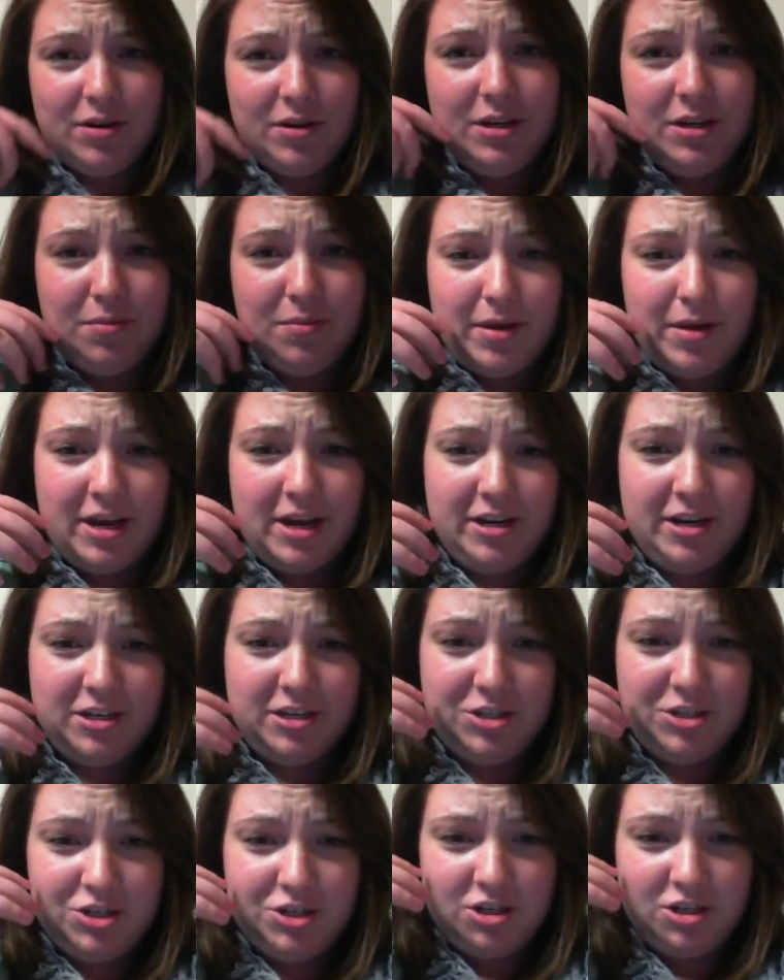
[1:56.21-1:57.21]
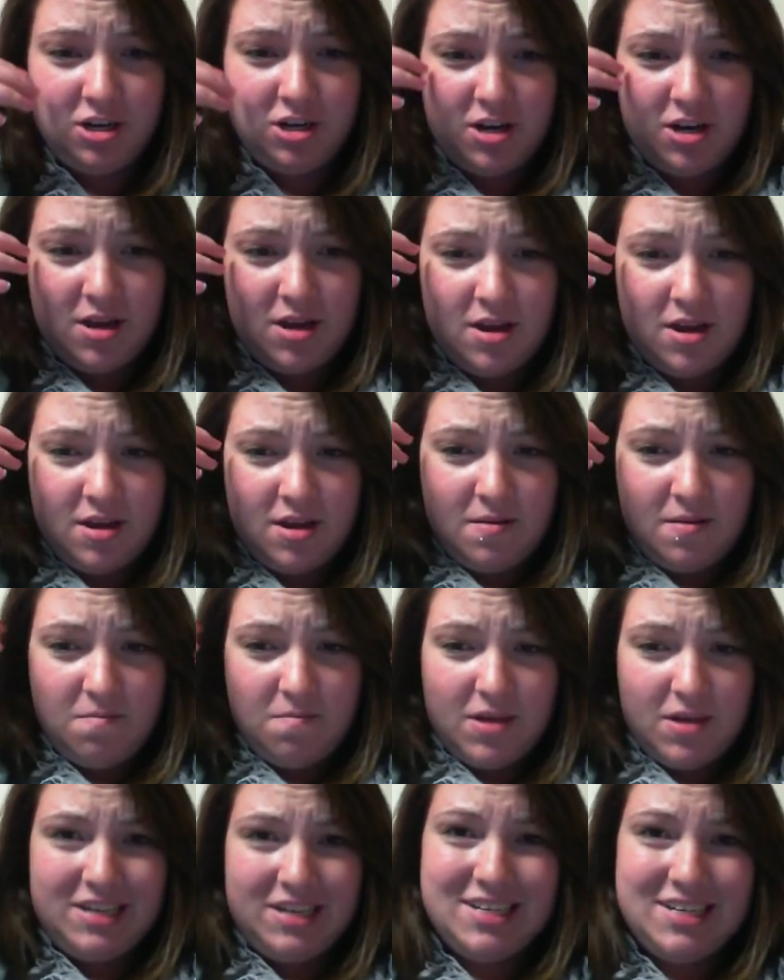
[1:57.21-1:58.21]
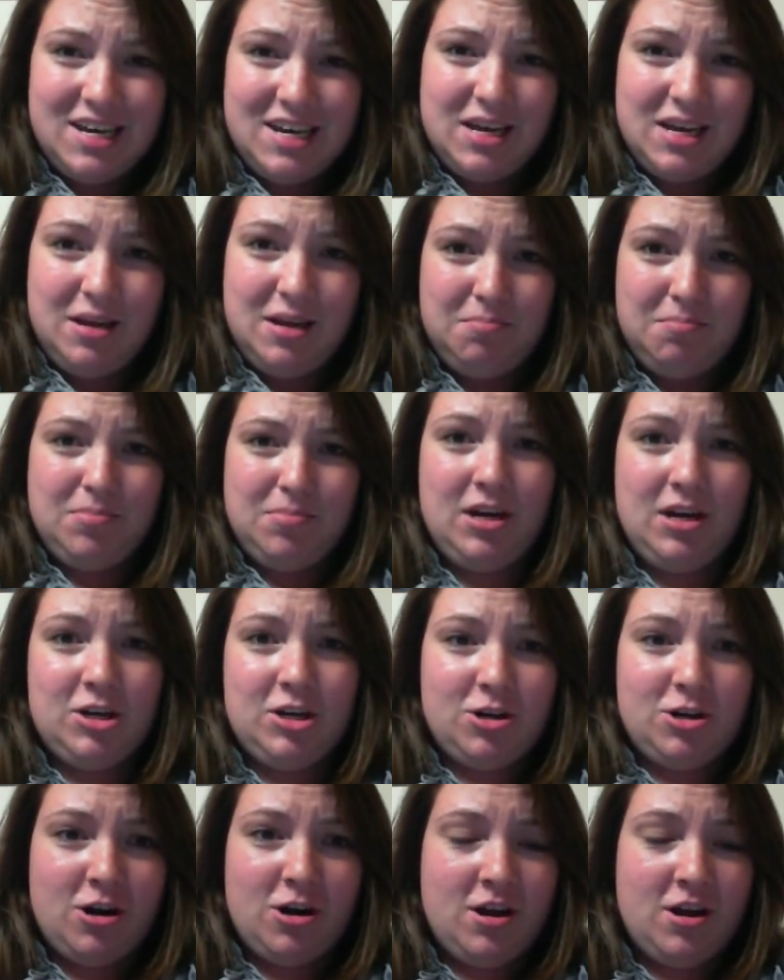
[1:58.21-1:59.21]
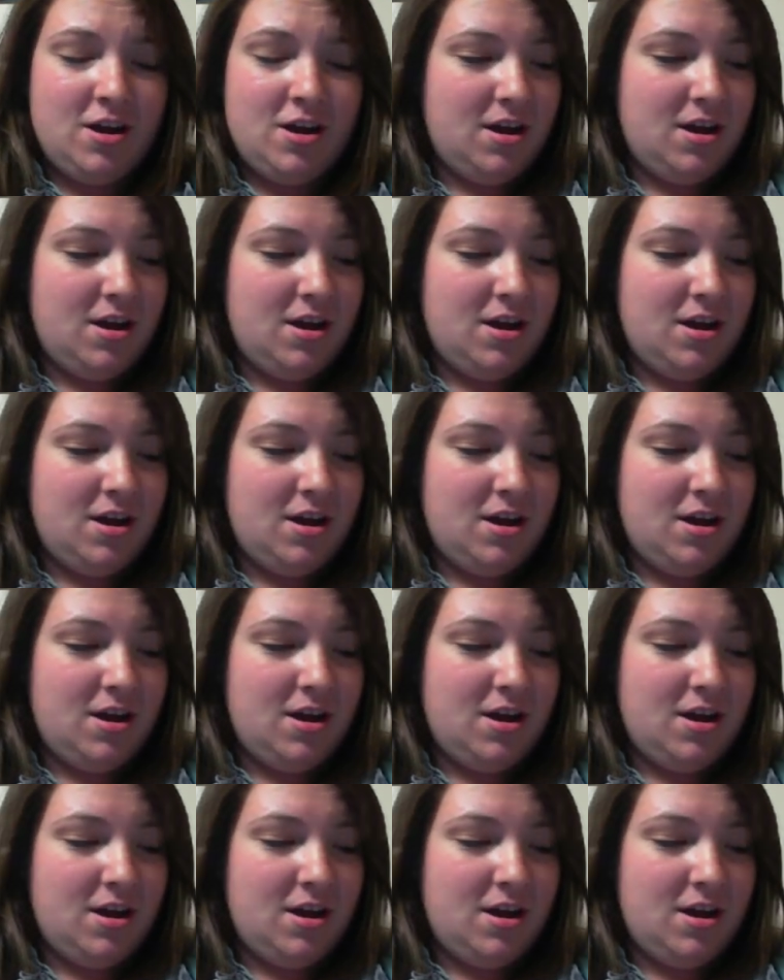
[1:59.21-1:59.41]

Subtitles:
going to manage my time better?